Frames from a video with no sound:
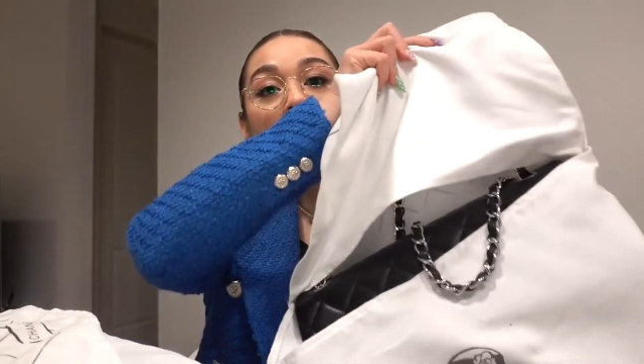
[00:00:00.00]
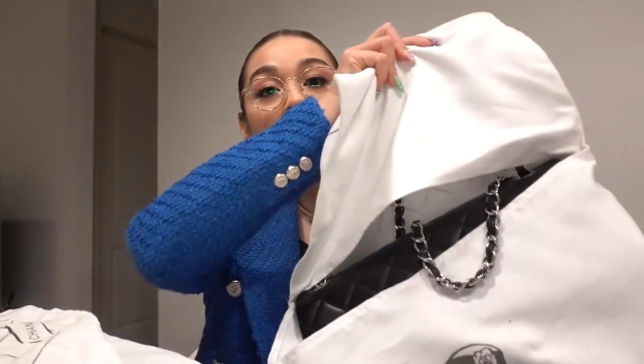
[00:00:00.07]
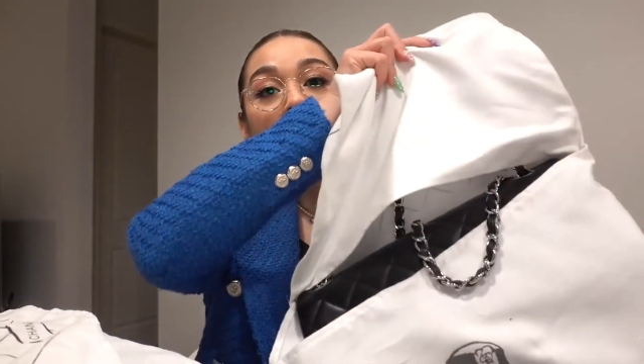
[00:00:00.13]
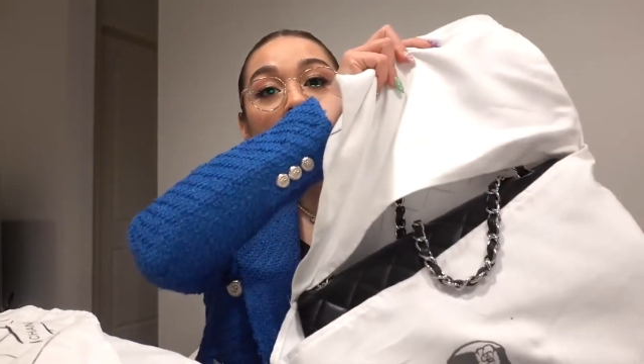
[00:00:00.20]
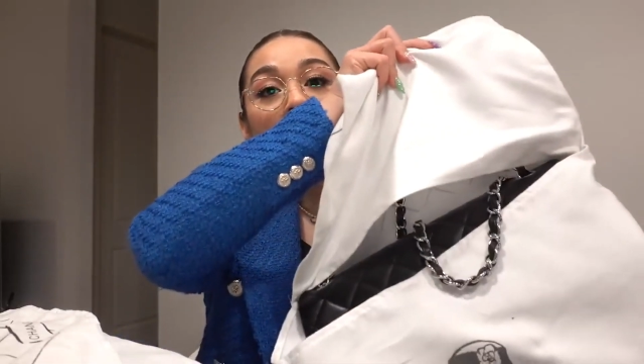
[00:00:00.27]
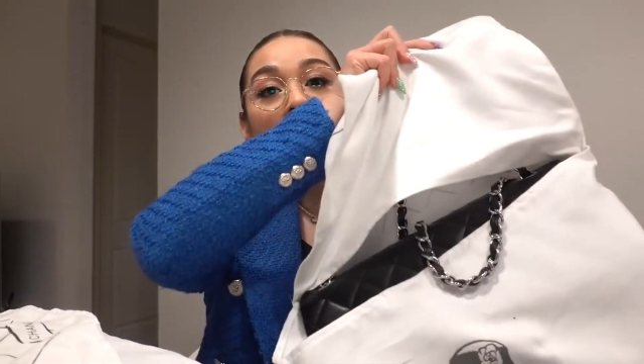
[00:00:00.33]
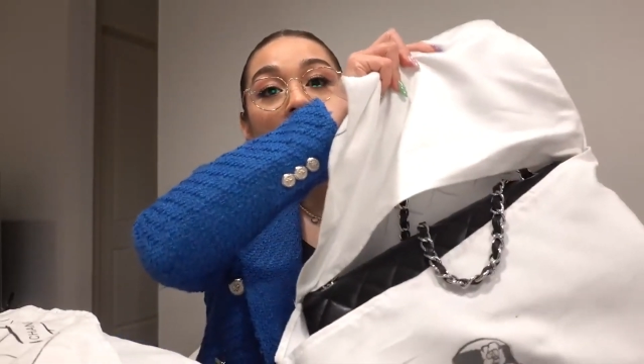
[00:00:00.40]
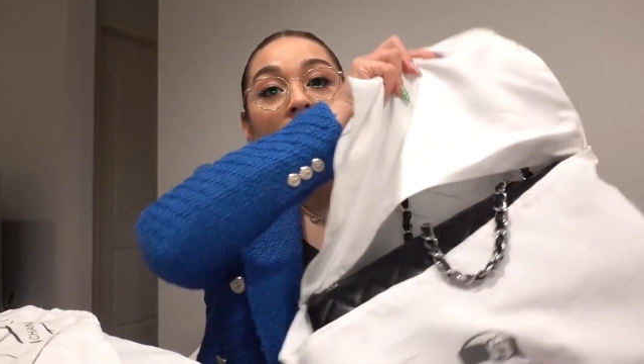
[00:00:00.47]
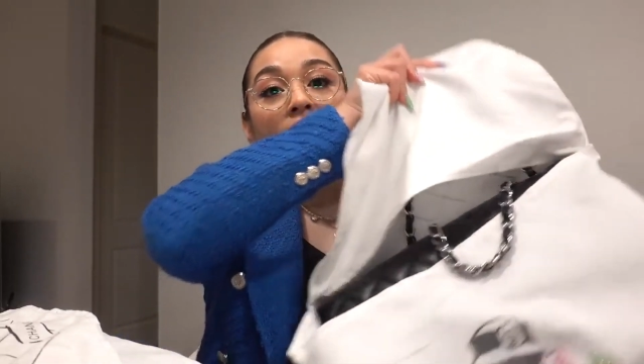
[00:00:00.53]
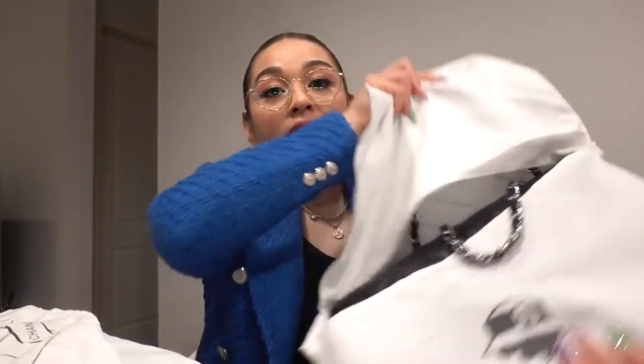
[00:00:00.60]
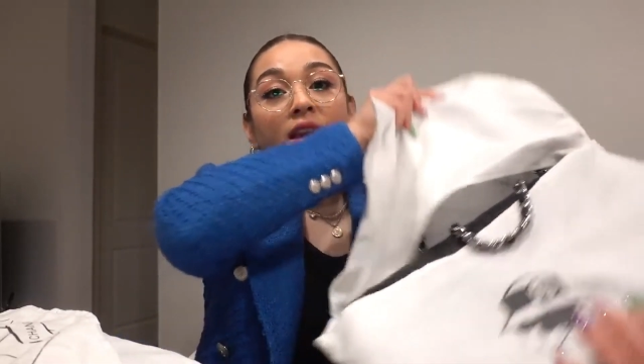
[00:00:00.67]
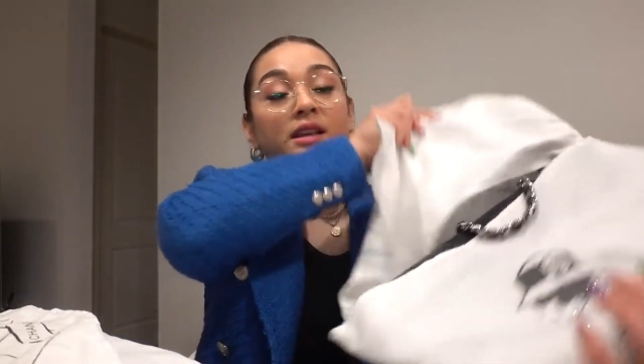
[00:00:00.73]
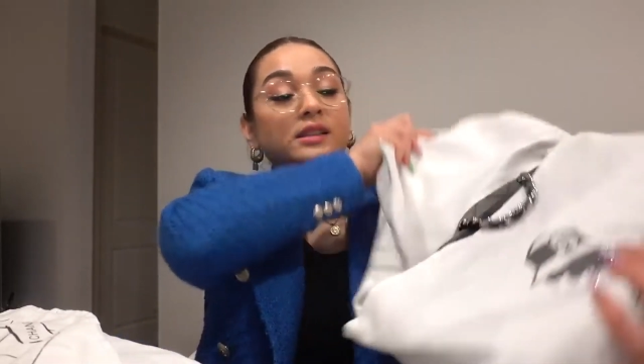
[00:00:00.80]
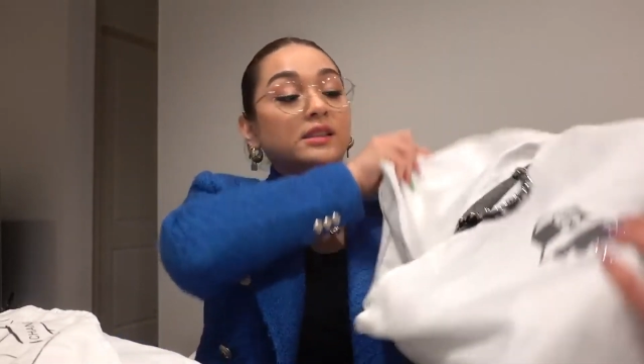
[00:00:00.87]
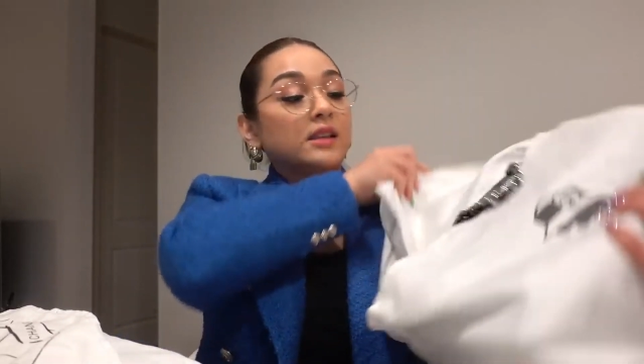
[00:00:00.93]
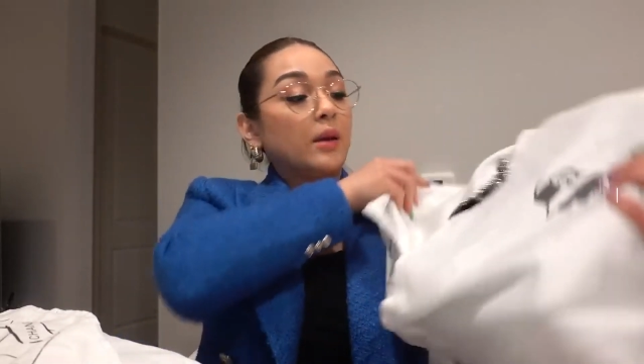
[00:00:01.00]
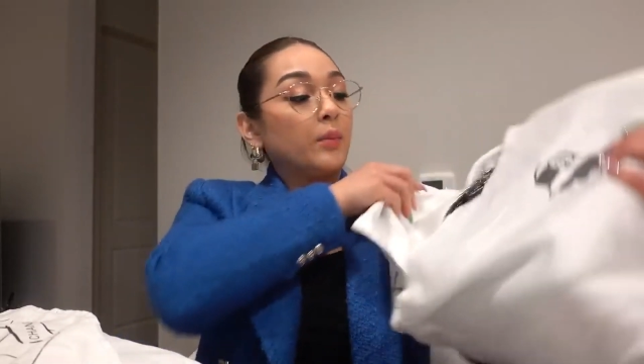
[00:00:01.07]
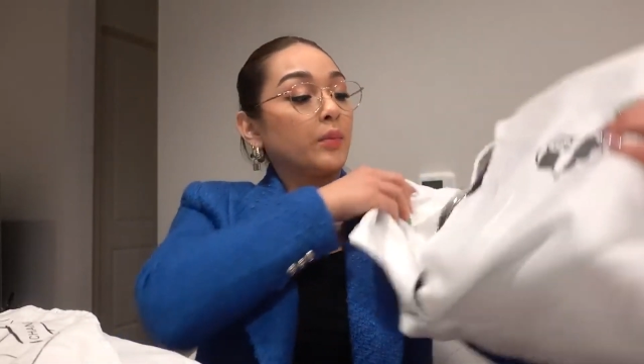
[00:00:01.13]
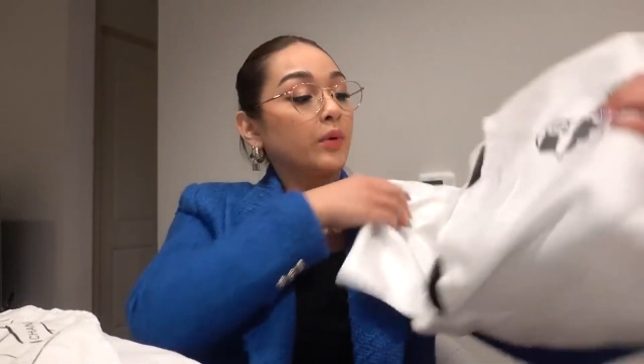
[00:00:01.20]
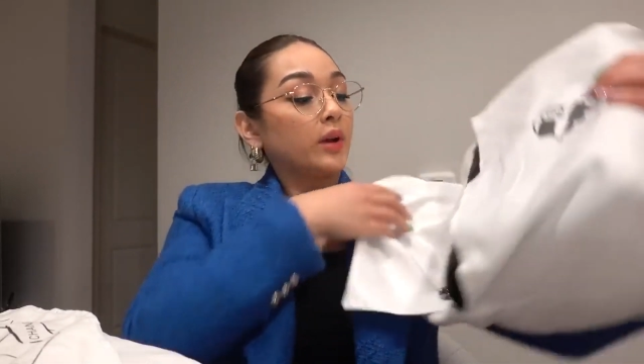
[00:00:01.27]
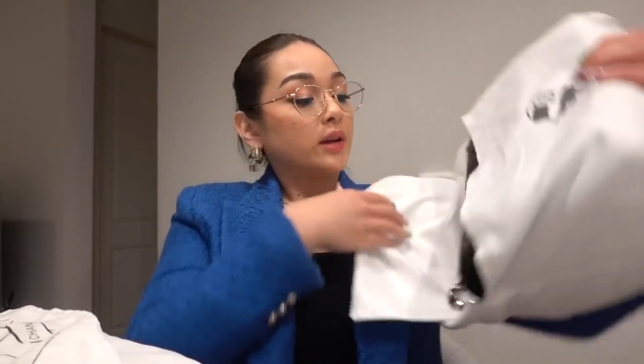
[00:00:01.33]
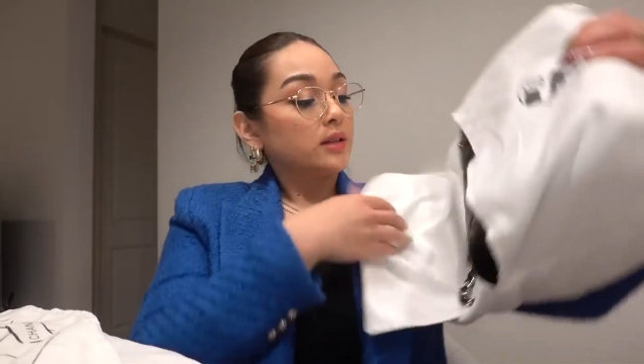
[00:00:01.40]
they have a
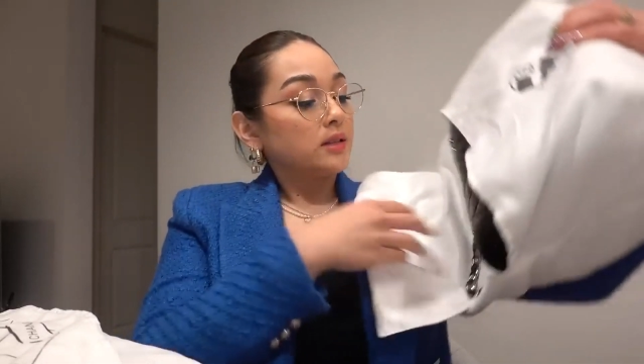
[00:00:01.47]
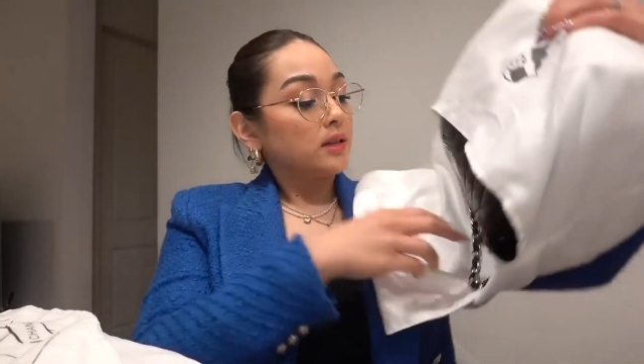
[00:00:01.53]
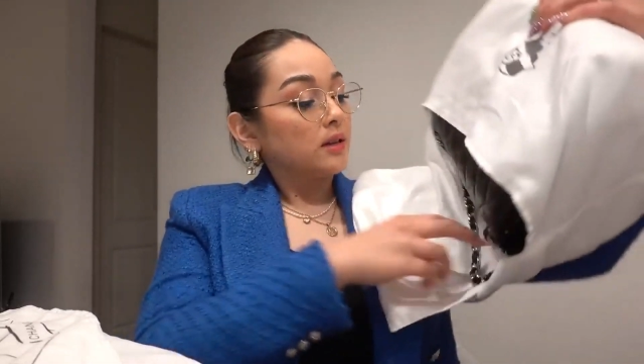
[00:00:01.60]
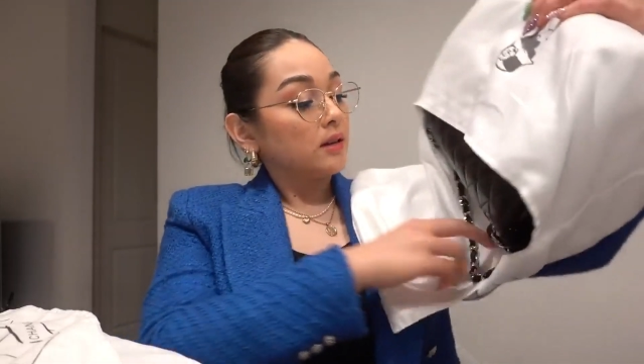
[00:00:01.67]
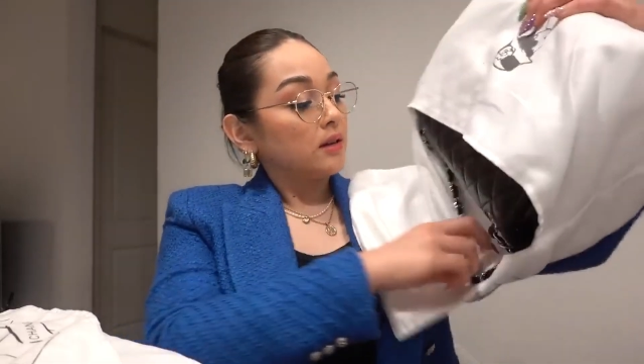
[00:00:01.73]
separate